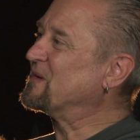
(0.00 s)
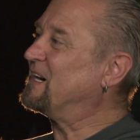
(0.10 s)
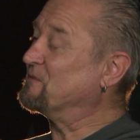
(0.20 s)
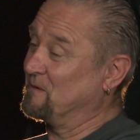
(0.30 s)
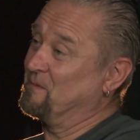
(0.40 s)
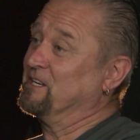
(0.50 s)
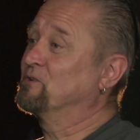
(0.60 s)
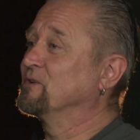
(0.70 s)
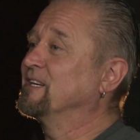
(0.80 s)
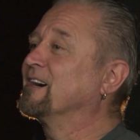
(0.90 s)
around. I mean, you
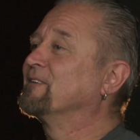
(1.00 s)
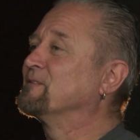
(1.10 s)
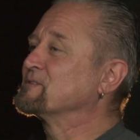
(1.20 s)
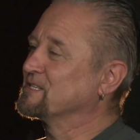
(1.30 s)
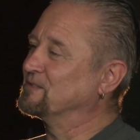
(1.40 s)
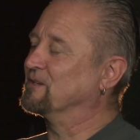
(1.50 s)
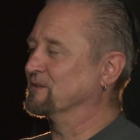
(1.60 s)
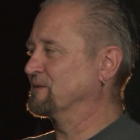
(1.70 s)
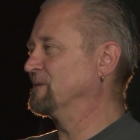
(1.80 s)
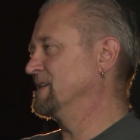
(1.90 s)
couldn't hang around too long,
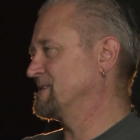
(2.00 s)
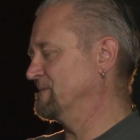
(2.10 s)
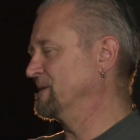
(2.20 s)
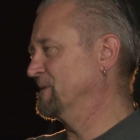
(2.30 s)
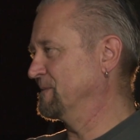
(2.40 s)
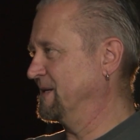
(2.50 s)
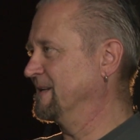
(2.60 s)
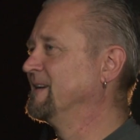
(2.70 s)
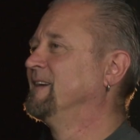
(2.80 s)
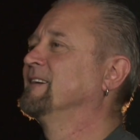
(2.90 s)
otherwise somebody would have been
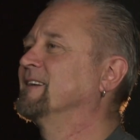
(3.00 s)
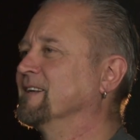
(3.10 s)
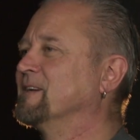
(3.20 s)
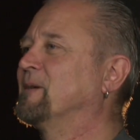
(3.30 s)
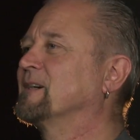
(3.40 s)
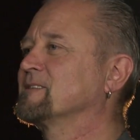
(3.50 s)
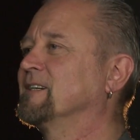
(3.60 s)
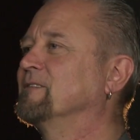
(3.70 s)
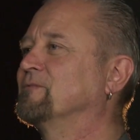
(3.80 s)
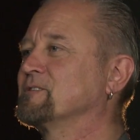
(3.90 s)
kicking your
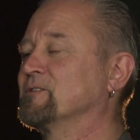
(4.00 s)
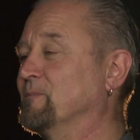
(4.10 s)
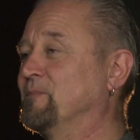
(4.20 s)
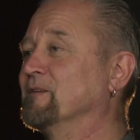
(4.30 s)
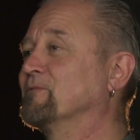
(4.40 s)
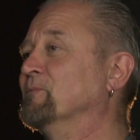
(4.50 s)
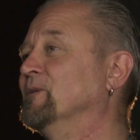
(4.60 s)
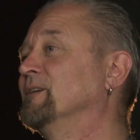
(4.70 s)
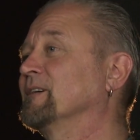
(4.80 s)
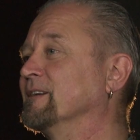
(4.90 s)
backside for stopping people from
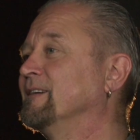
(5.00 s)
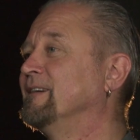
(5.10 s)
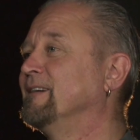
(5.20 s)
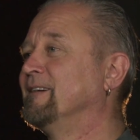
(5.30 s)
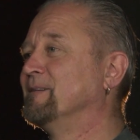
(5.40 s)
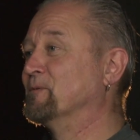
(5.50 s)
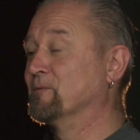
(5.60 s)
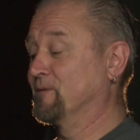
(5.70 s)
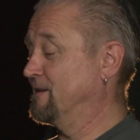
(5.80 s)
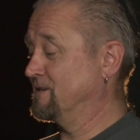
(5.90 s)
working. But
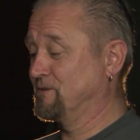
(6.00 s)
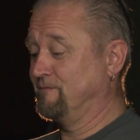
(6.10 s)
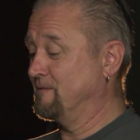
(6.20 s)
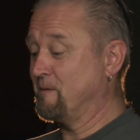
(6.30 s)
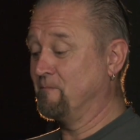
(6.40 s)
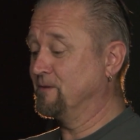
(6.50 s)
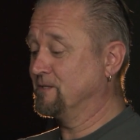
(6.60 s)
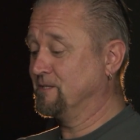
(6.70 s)
I remember